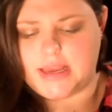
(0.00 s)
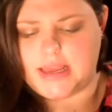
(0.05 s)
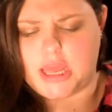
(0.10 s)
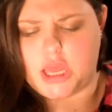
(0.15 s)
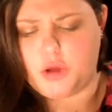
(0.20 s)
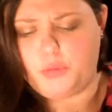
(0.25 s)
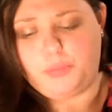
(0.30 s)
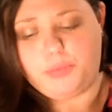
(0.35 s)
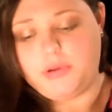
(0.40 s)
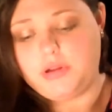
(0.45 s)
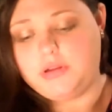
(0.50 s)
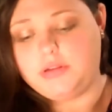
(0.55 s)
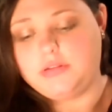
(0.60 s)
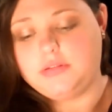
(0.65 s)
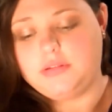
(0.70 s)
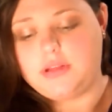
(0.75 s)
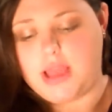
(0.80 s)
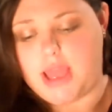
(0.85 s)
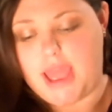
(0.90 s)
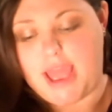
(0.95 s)
kelp
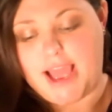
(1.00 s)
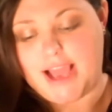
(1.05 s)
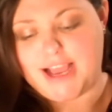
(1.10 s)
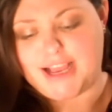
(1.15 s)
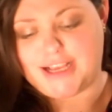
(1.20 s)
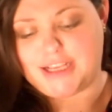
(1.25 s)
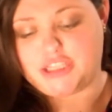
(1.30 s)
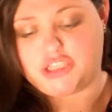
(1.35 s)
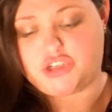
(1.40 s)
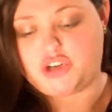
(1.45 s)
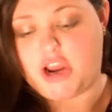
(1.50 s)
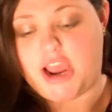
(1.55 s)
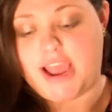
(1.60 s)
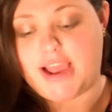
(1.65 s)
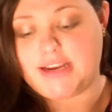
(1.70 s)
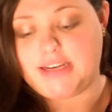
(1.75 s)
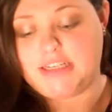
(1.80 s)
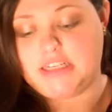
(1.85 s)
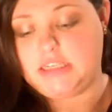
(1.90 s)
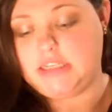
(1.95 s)

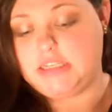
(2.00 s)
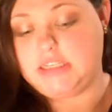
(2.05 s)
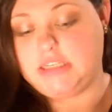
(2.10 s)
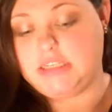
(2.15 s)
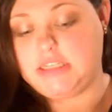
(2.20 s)
extract